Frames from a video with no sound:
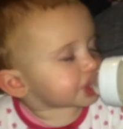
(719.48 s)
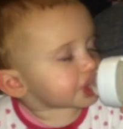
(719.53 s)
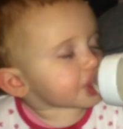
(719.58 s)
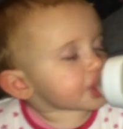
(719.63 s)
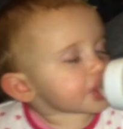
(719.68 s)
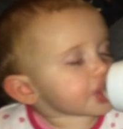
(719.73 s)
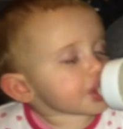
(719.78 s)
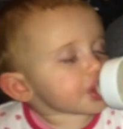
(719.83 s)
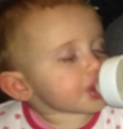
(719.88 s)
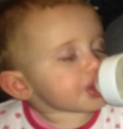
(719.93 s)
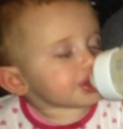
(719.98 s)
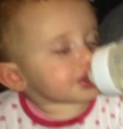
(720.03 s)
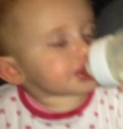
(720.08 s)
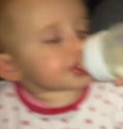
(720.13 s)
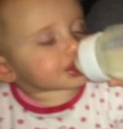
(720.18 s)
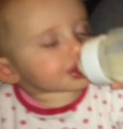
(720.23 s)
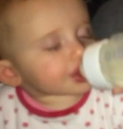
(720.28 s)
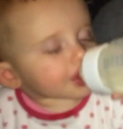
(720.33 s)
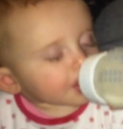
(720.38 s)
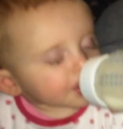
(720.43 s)
We used to
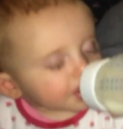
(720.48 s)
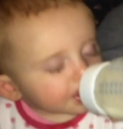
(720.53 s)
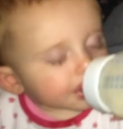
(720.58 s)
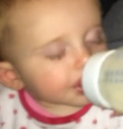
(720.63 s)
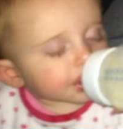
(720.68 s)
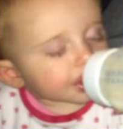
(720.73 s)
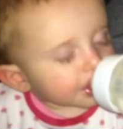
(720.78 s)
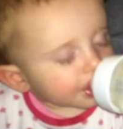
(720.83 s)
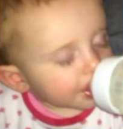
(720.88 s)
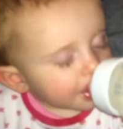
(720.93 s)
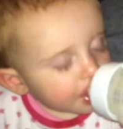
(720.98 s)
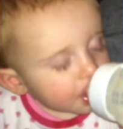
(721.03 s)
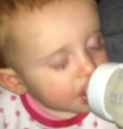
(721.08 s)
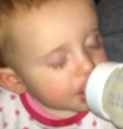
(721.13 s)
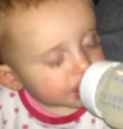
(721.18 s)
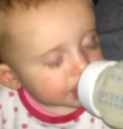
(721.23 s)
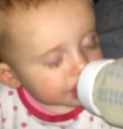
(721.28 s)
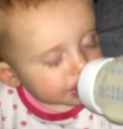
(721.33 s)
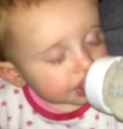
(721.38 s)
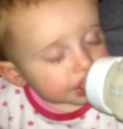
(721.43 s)
take it easy on
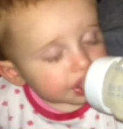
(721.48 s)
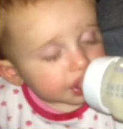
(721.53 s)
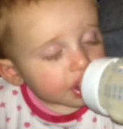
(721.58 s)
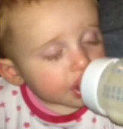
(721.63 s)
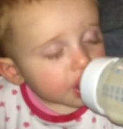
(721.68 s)
holiday